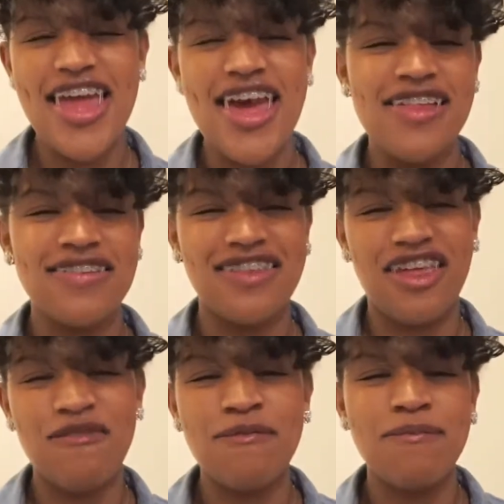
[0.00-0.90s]
and
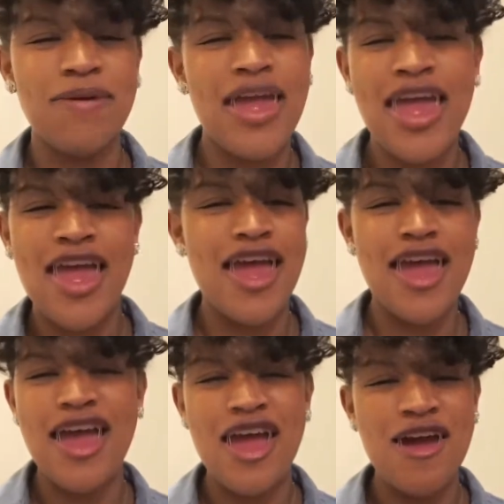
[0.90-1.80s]
some
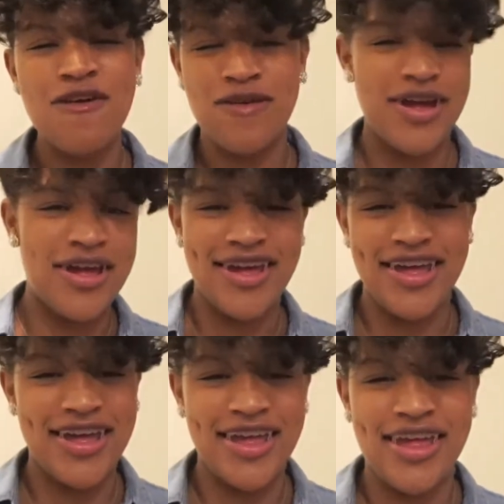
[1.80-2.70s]

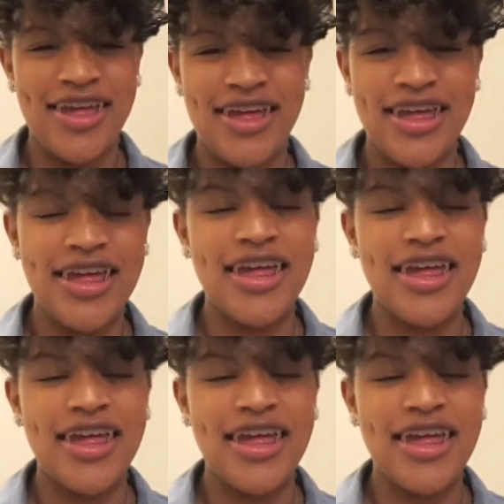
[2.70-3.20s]
pairing.